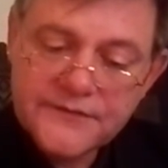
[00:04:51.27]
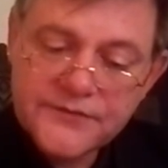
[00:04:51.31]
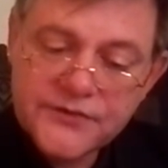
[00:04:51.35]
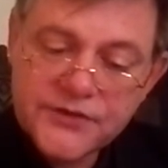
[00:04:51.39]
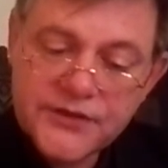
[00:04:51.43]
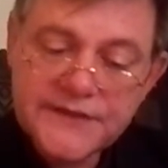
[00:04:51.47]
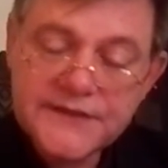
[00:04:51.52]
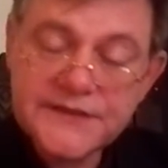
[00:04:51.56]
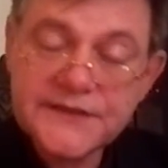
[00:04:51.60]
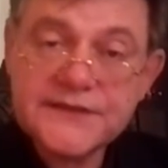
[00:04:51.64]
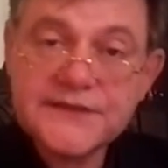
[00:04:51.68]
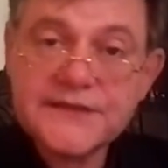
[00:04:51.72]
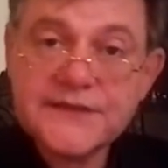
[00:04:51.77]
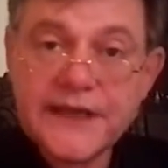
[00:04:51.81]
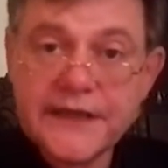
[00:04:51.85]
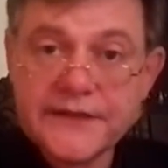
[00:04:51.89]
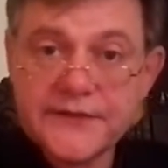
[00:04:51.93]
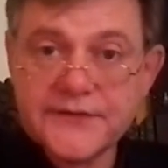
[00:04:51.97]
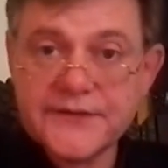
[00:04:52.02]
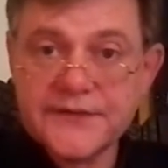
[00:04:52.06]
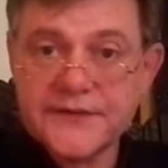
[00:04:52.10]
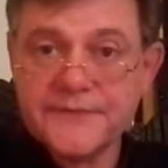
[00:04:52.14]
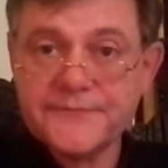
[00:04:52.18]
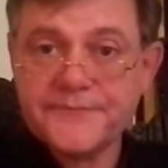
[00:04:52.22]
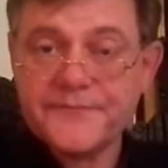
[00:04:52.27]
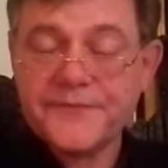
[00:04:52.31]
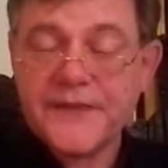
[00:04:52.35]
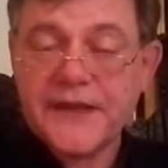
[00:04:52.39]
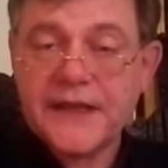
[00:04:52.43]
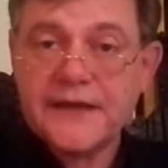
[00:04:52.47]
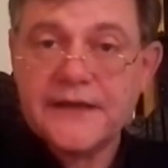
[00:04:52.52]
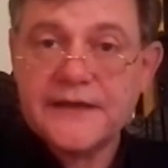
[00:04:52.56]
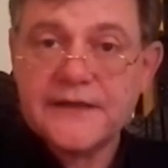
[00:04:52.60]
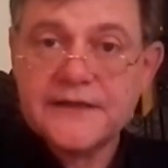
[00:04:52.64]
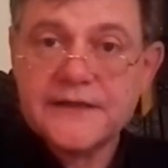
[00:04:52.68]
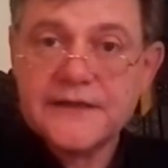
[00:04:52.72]
Jesus said to them,
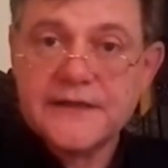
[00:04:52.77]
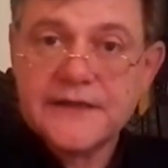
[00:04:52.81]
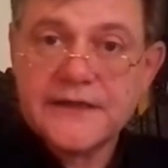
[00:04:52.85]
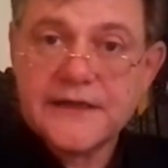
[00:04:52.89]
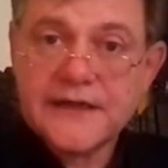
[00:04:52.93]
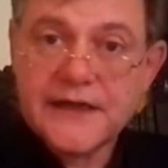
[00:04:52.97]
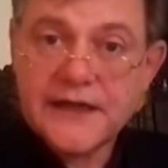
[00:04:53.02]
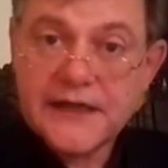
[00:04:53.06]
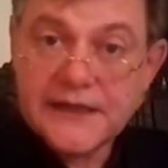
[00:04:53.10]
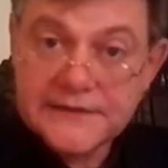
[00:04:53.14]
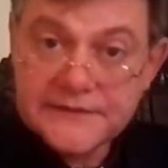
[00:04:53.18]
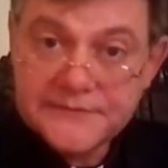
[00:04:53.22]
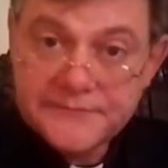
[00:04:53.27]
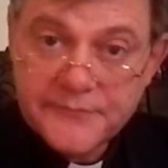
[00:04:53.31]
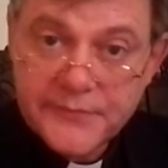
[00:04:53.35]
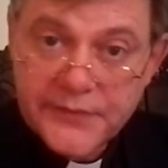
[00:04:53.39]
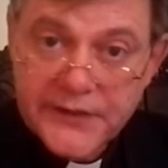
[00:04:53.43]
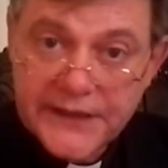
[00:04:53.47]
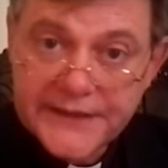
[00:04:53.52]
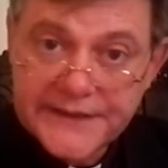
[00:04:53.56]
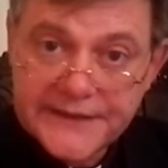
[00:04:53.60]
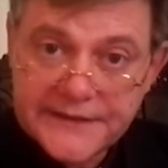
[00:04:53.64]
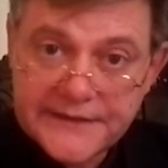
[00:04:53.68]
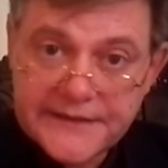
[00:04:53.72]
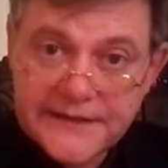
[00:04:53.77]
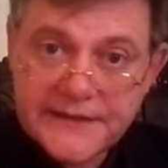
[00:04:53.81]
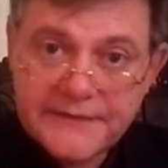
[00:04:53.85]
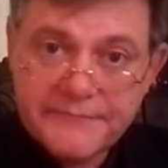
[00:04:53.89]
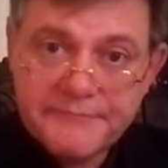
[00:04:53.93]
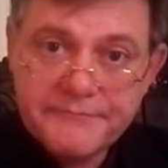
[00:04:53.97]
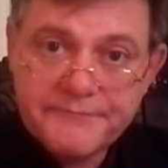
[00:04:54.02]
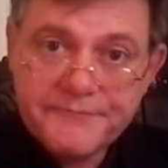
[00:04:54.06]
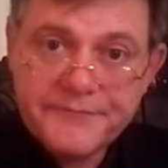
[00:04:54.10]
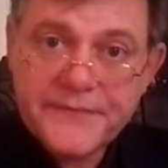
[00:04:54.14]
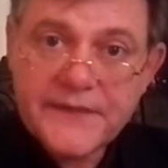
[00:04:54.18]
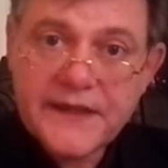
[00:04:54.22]
"Unbind
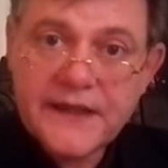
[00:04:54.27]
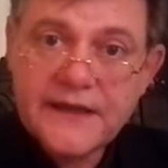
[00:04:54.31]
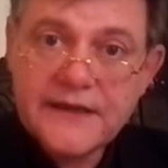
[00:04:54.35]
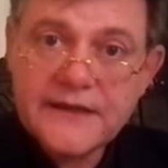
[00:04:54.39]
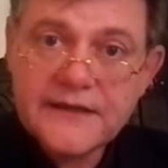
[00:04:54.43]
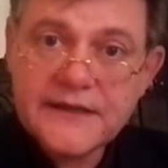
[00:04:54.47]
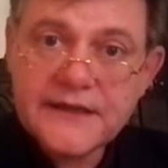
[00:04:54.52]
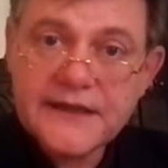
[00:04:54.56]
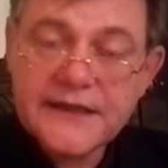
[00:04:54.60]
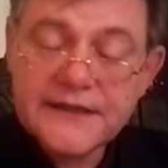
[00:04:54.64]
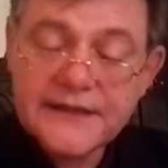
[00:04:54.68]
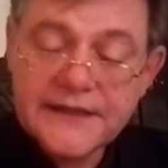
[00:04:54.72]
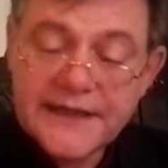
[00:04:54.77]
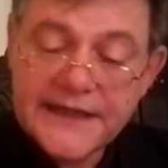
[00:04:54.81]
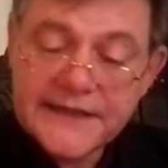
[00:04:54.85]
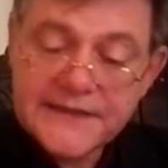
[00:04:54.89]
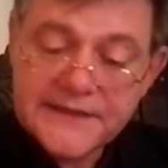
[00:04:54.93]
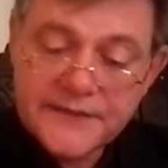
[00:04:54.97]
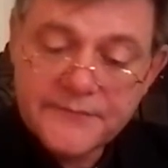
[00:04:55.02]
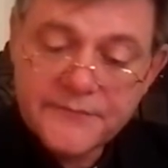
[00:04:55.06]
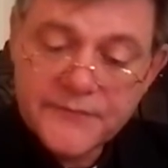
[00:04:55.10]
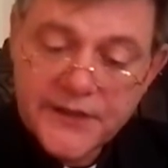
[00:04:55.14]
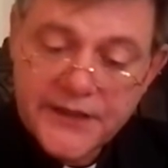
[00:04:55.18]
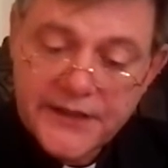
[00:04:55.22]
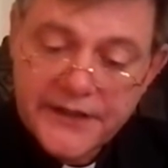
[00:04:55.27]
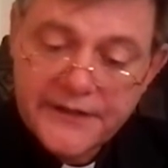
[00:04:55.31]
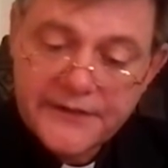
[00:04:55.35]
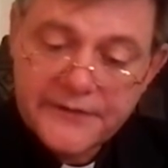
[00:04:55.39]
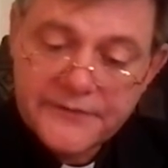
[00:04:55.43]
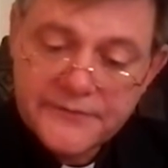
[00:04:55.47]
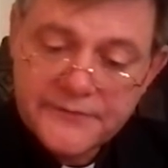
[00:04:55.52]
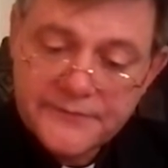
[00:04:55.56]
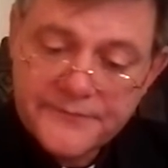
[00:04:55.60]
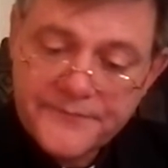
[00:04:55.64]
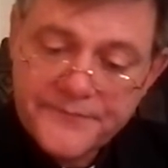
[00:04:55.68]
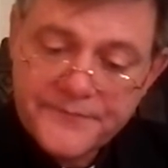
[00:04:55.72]
him and let him
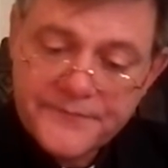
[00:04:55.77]
go."